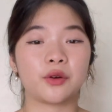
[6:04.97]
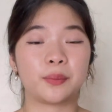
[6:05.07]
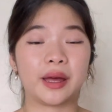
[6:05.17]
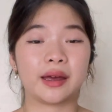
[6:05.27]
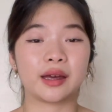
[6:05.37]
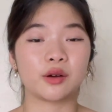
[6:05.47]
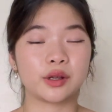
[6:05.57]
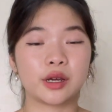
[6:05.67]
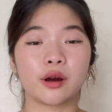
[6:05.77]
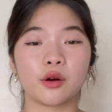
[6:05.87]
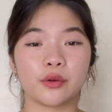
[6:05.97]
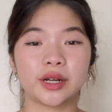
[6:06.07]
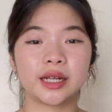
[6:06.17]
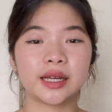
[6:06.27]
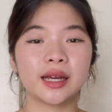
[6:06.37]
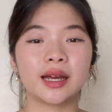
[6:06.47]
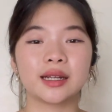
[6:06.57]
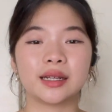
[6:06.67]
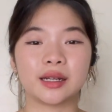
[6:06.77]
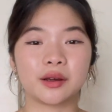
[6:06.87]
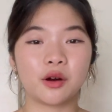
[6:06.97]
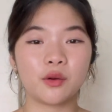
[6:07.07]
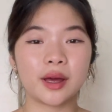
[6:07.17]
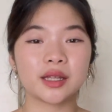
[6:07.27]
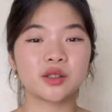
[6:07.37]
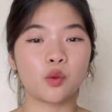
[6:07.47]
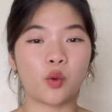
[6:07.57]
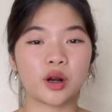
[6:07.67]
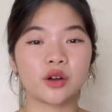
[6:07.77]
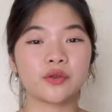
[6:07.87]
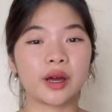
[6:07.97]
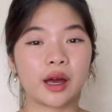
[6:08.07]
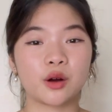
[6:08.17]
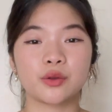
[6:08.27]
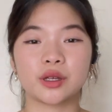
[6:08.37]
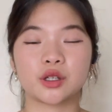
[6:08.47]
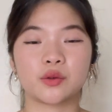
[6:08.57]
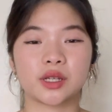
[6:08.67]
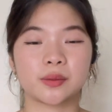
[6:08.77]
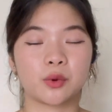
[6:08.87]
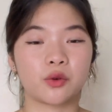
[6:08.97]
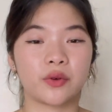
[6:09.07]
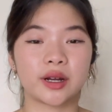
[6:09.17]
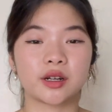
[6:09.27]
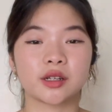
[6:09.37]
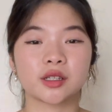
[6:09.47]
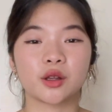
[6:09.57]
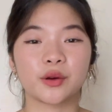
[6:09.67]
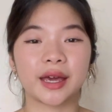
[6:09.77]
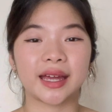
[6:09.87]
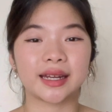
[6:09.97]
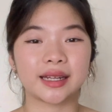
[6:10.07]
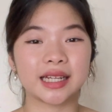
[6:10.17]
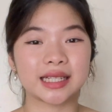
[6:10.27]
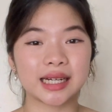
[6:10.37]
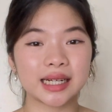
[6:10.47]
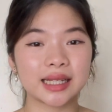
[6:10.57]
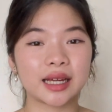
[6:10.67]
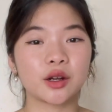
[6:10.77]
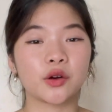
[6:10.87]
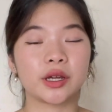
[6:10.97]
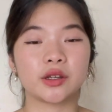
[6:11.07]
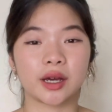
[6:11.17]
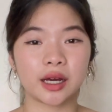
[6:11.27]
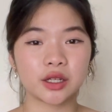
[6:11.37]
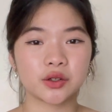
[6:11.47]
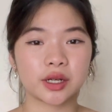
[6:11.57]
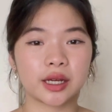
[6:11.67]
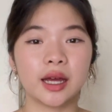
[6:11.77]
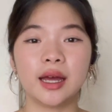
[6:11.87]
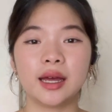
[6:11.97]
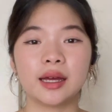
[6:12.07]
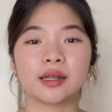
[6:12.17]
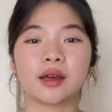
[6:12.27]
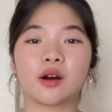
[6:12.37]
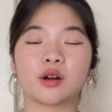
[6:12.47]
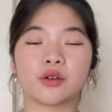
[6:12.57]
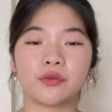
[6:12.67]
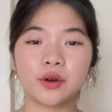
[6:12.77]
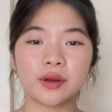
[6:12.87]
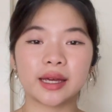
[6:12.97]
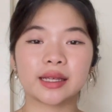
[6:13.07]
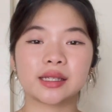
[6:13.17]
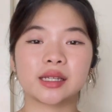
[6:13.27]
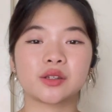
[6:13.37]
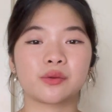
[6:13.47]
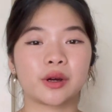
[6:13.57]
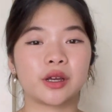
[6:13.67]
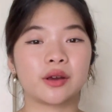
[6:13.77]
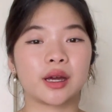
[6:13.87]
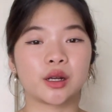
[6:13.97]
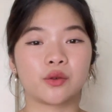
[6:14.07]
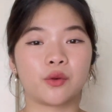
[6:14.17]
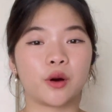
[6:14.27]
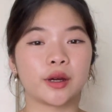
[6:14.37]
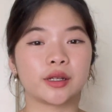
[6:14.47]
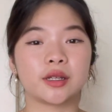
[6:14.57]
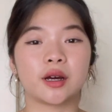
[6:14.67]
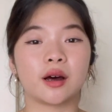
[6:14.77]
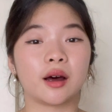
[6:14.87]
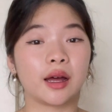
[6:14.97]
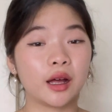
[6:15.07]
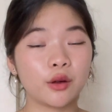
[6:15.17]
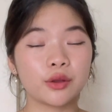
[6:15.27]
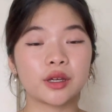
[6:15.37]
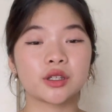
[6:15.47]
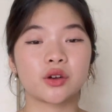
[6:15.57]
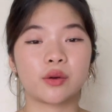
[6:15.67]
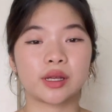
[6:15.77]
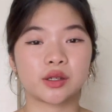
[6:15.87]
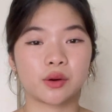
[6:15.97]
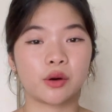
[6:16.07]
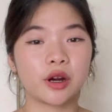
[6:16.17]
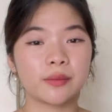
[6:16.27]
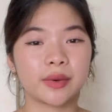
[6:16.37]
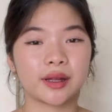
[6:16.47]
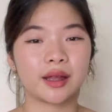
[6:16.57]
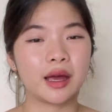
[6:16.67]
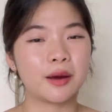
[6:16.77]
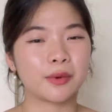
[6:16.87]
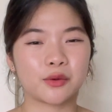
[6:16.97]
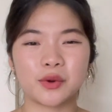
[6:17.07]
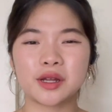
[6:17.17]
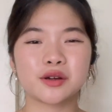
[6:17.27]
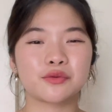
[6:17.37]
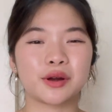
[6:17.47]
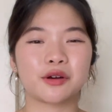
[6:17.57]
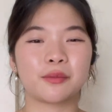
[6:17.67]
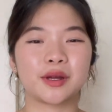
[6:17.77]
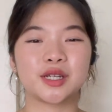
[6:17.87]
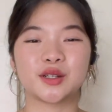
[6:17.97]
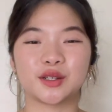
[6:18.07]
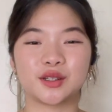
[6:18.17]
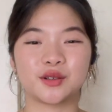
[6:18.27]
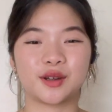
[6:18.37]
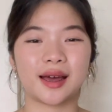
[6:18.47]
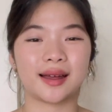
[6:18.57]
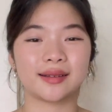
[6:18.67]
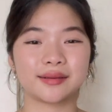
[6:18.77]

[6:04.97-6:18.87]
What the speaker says: a bank account here already, then go ahead to one of the health insurance providers located in Thailand or in your country. There are a few cases where you can avoid the health insurance requirement, but we don't recommend you to do that.